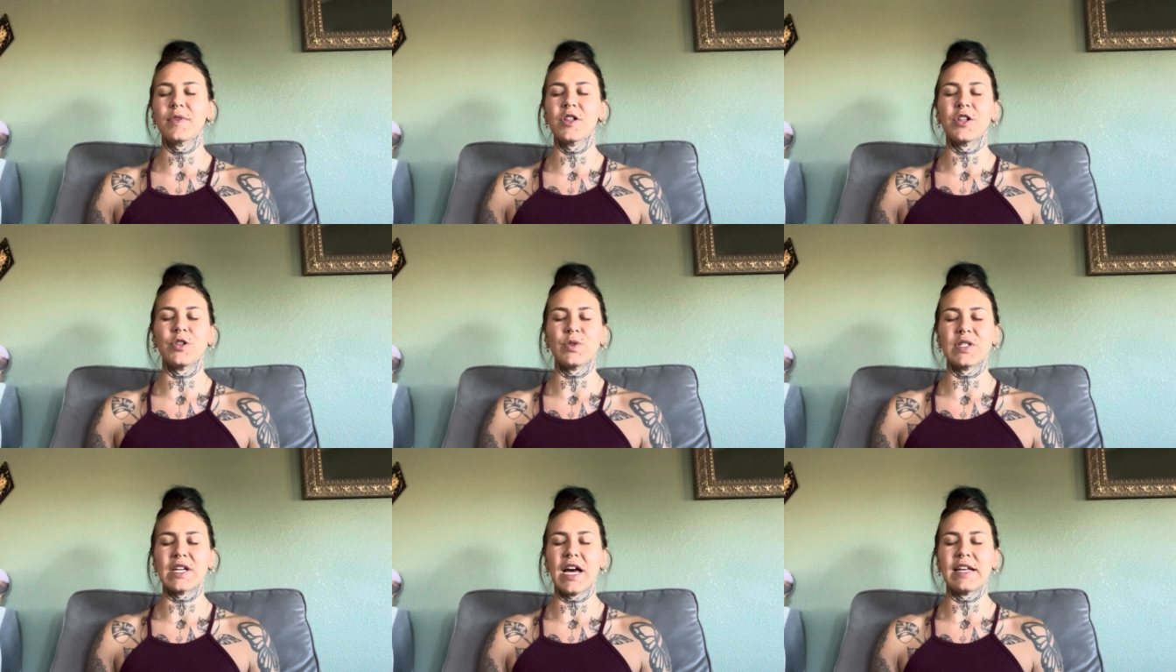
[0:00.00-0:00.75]

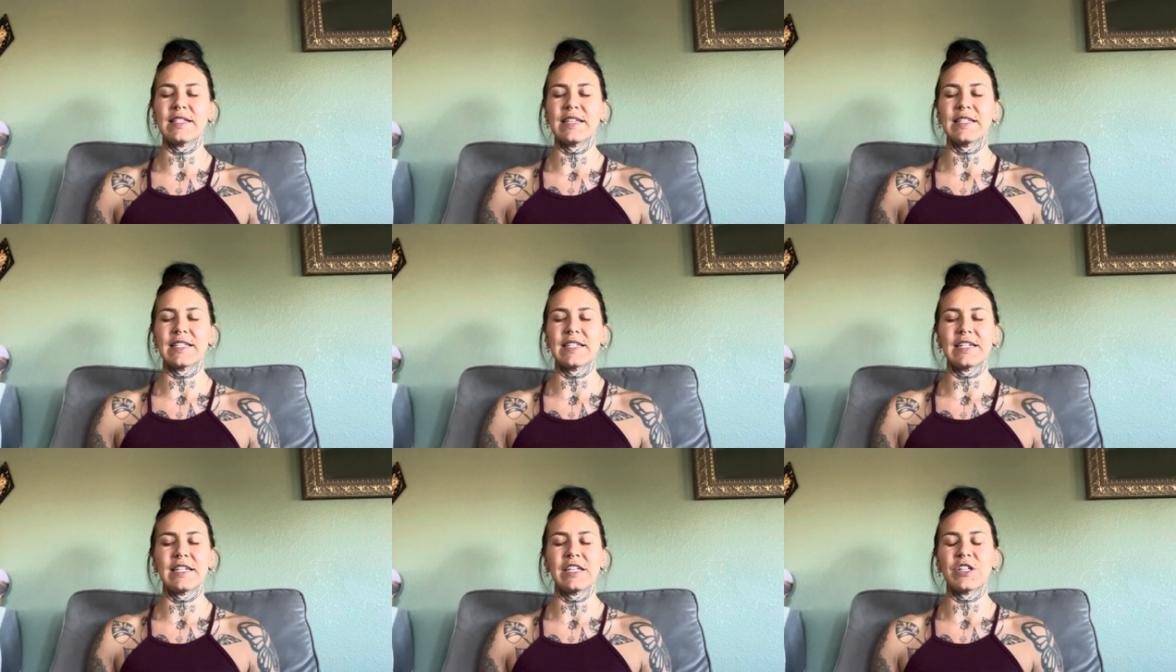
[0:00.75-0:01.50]
closed eyes
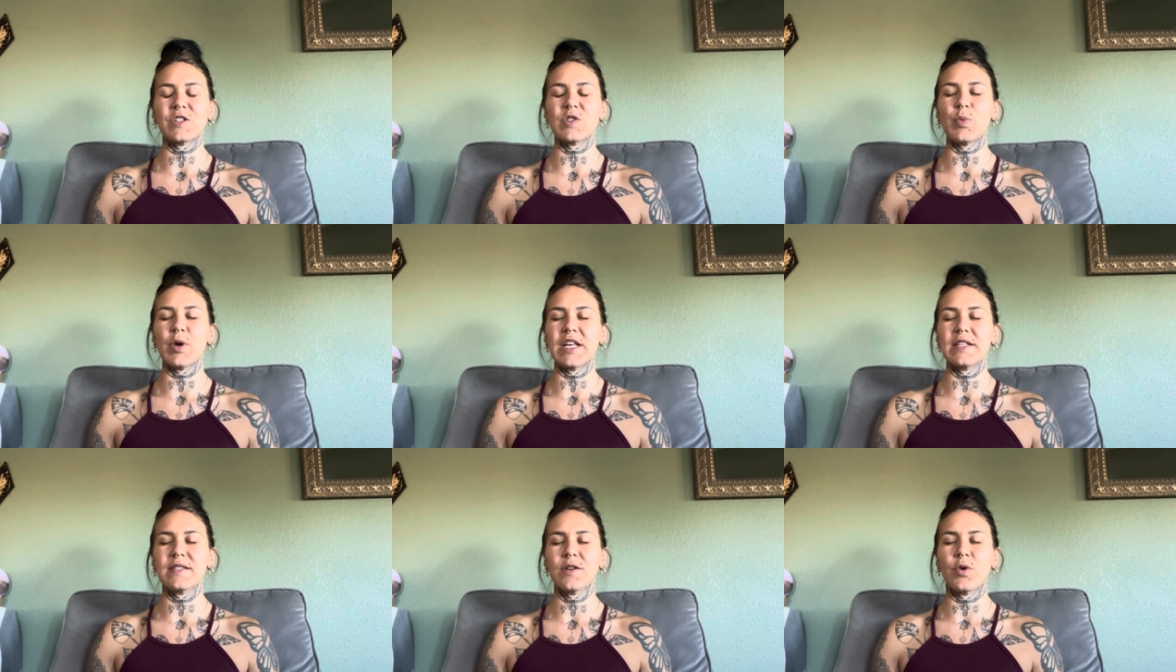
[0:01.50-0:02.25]
isn't in your
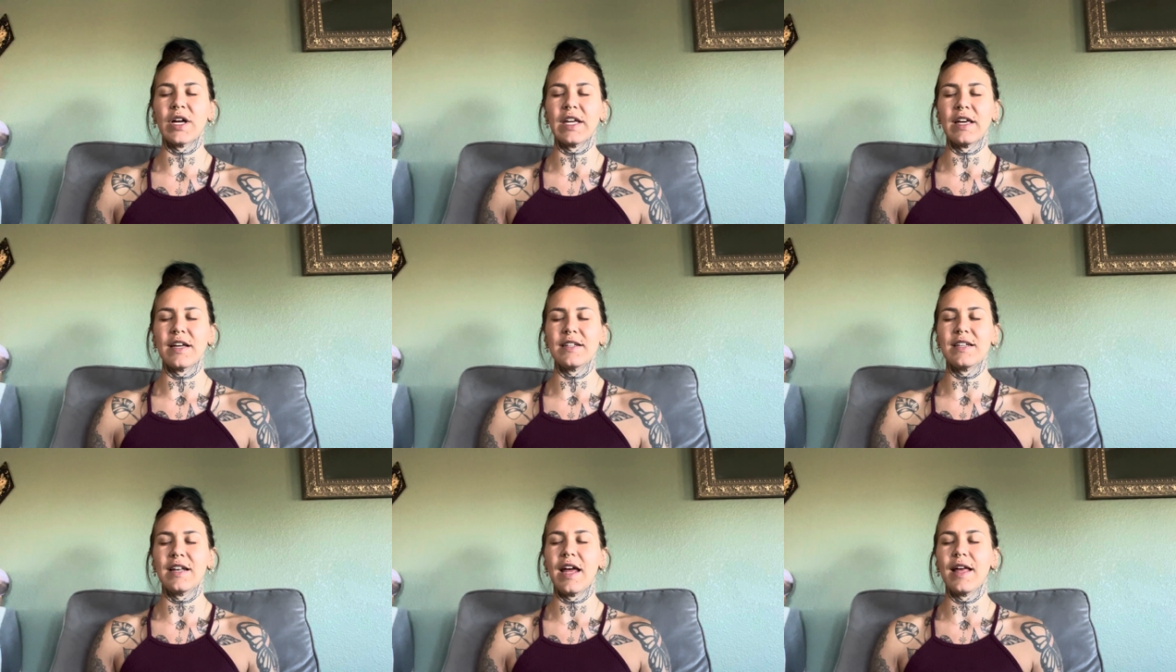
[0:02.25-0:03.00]
space quite yet
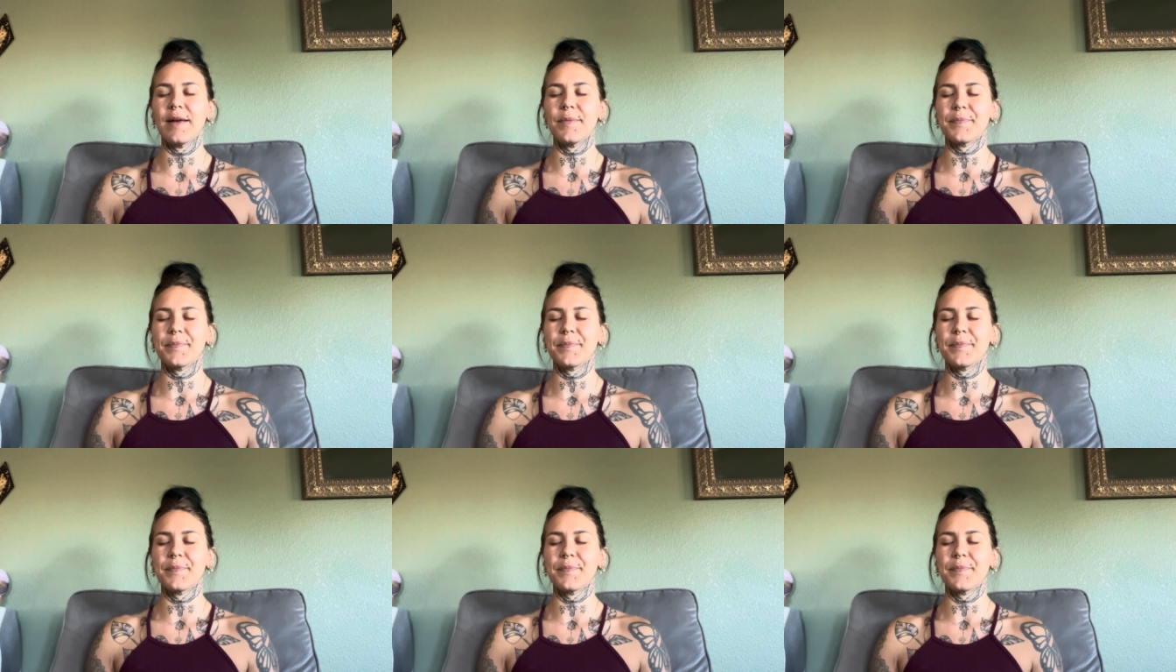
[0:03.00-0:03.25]
today.